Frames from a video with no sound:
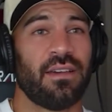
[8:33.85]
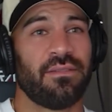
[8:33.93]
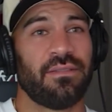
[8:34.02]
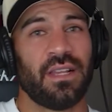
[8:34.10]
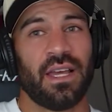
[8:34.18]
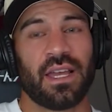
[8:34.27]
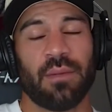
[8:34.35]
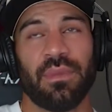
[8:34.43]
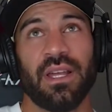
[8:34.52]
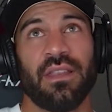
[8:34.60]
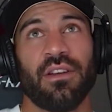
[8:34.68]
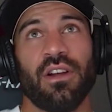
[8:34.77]
I feel like I
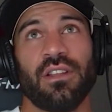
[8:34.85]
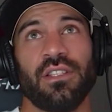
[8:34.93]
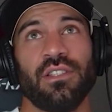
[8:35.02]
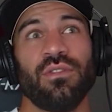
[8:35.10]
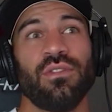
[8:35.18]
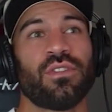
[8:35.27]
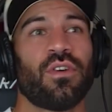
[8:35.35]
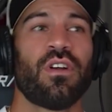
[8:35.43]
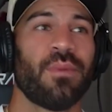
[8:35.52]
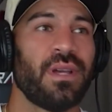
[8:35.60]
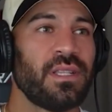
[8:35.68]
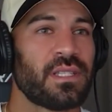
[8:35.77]
played 32
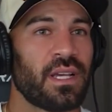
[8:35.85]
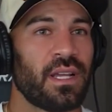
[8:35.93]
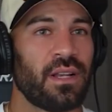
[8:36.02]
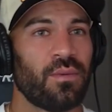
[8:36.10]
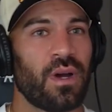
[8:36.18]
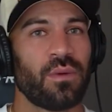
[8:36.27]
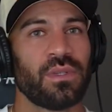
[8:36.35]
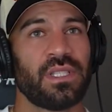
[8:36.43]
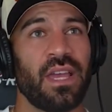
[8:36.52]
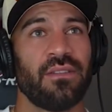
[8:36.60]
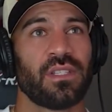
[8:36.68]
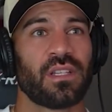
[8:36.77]
tournaments and one was
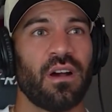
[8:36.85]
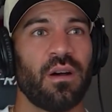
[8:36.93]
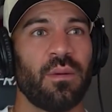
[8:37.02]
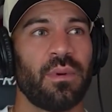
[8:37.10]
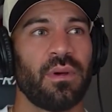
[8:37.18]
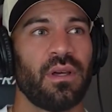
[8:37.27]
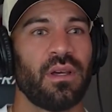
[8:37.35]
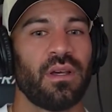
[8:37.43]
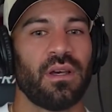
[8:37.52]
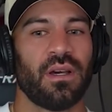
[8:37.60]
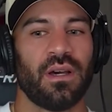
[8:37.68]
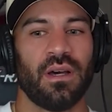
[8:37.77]
Davis Cup.
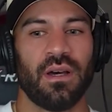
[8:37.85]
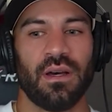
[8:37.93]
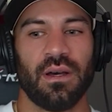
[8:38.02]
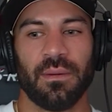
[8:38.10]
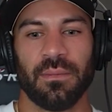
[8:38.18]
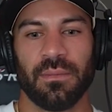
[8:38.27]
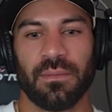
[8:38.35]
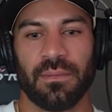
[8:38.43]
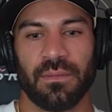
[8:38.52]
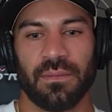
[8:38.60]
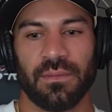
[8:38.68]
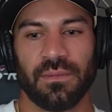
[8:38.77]
Um,
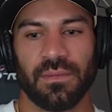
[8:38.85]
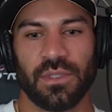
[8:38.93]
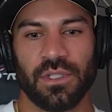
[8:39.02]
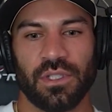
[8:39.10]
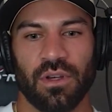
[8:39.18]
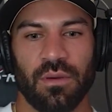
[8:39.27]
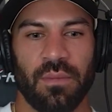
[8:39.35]
so